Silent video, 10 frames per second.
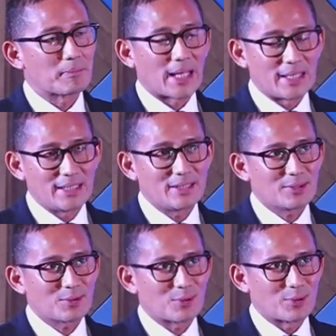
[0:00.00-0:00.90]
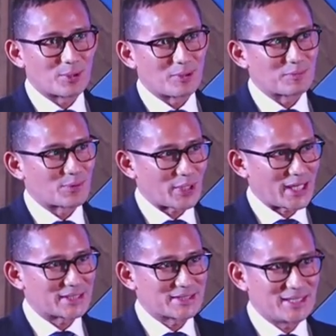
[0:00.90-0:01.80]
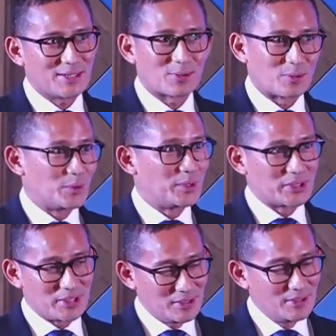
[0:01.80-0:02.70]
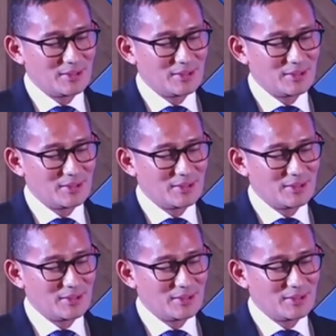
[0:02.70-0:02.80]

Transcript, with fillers: planning or forecasting, or we are